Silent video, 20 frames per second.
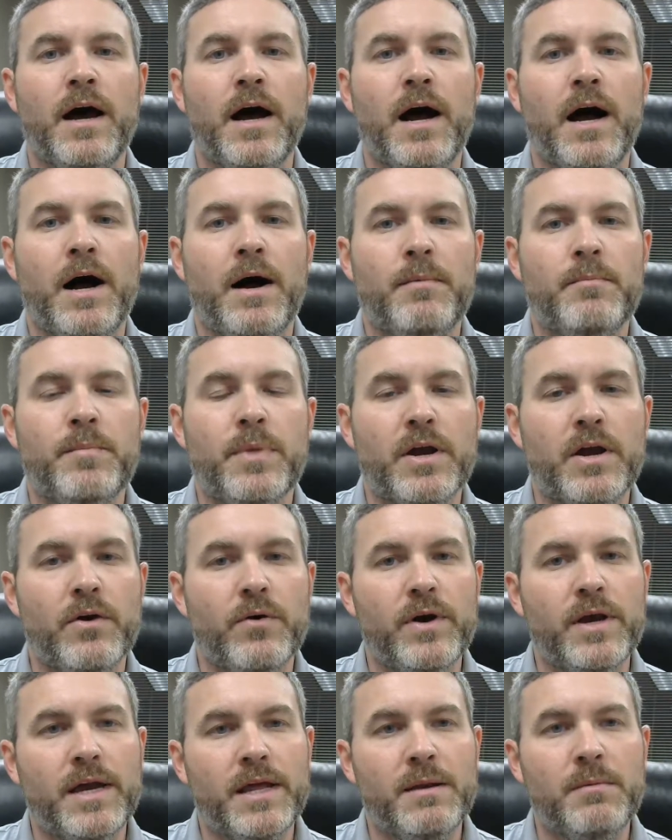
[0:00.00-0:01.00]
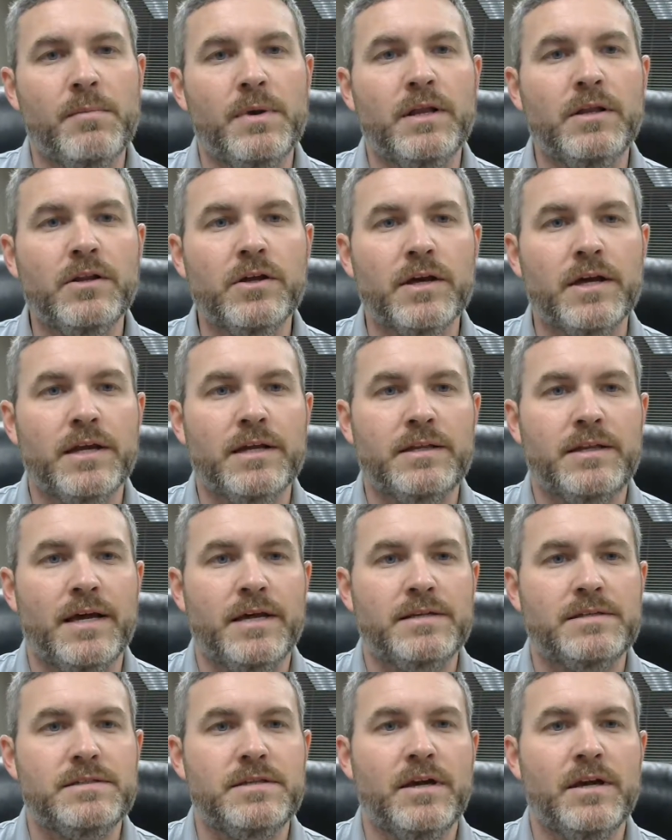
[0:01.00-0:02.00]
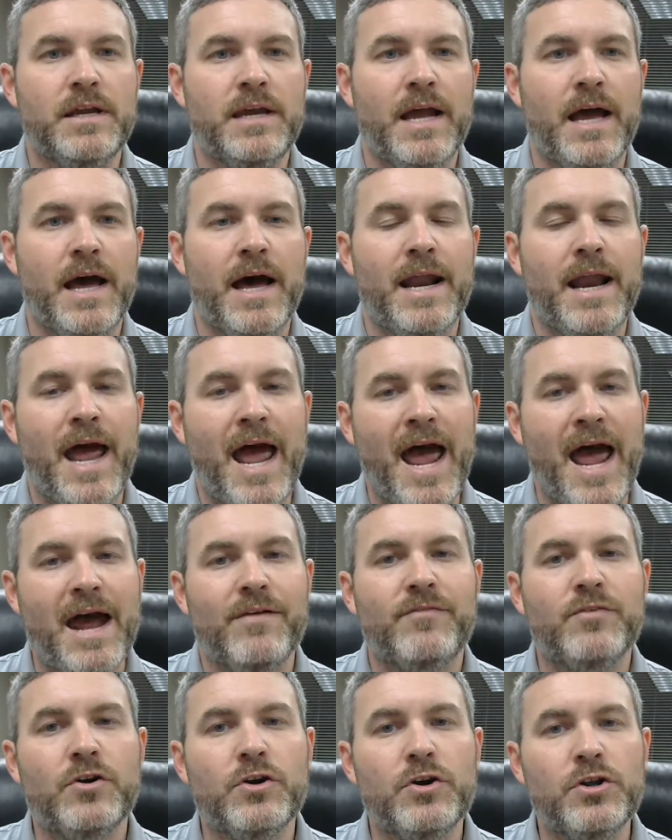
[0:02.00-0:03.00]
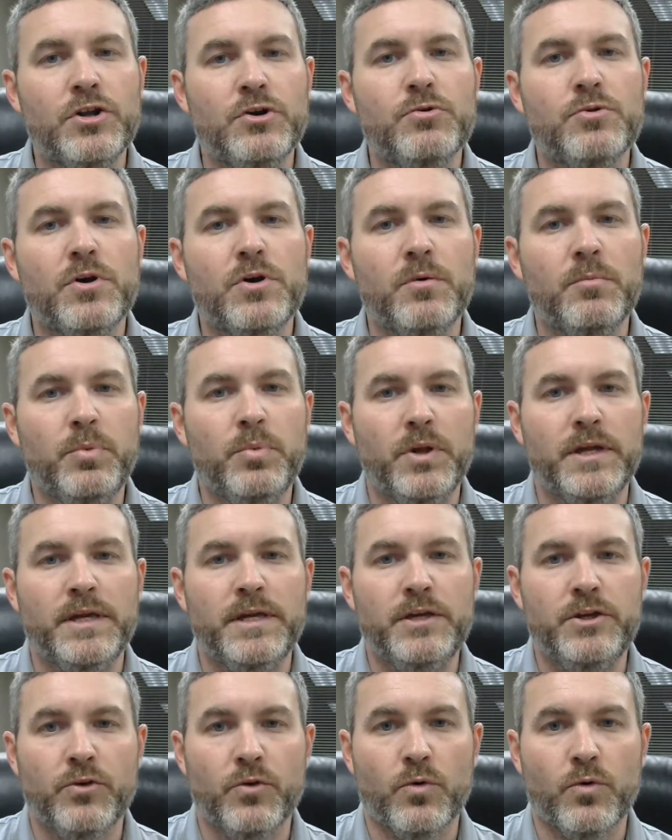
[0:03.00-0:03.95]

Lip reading: But go ahead and be looking at that study guide after you complete